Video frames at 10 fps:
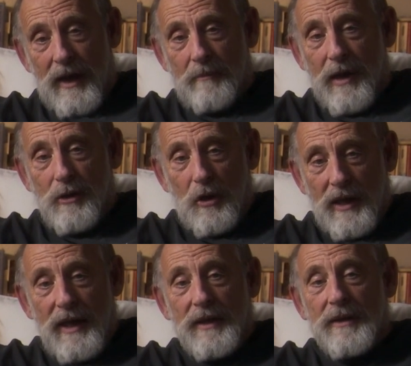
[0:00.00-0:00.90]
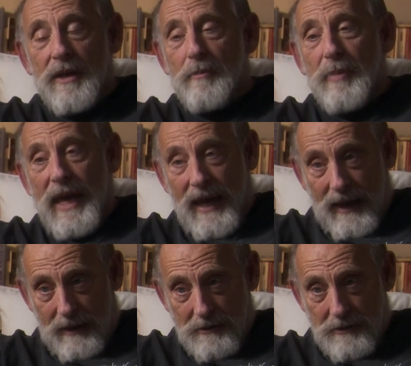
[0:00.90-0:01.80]
and by looking into the
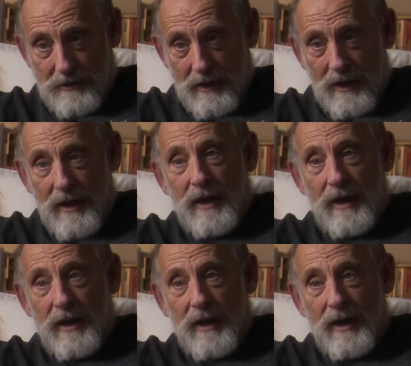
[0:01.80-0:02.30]
past,